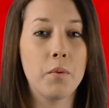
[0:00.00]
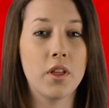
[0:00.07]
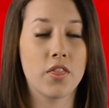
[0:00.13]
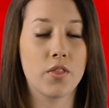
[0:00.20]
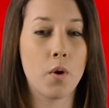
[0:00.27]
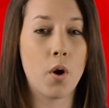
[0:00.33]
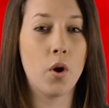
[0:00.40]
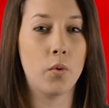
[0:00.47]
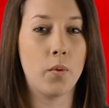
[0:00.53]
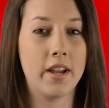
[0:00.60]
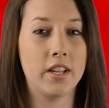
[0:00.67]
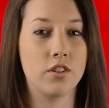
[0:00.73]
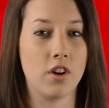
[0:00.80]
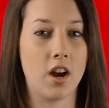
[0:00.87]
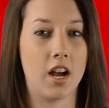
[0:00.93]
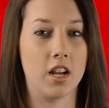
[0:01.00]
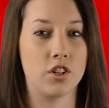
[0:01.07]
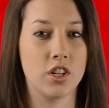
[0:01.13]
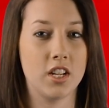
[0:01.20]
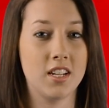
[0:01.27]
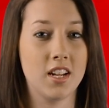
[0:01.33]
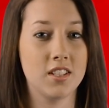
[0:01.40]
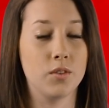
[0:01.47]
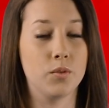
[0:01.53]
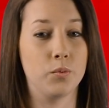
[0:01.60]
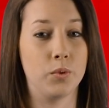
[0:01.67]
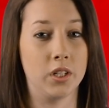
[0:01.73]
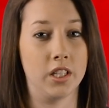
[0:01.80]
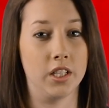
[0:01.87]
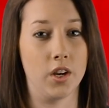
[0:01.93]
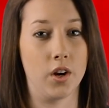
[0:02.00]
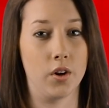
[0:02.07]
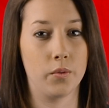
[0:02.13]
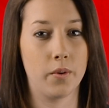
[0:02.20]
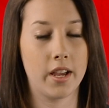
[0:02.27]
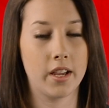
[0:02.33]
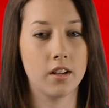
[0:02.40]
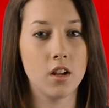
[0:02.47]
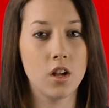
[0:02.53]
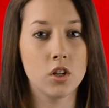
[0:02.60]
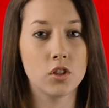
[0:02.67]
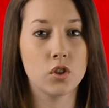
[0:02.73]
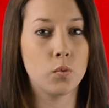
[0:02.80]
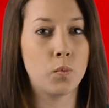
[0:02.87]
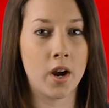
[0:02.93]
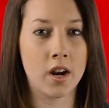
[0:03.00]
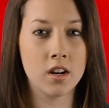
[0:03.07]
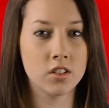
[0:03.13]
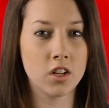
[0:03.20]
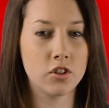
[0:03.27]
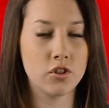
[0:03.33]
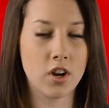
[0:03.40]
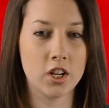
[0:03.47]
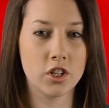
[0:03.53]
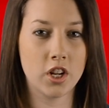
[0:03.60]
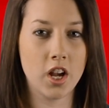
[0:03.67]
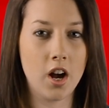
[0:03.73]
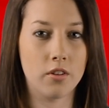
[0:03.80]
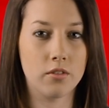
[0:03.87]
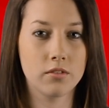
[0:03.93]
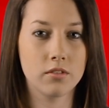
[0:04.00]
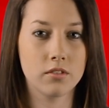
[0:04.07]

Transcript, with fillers: we throw away trash, it doesn't really go away. So where does our trash go?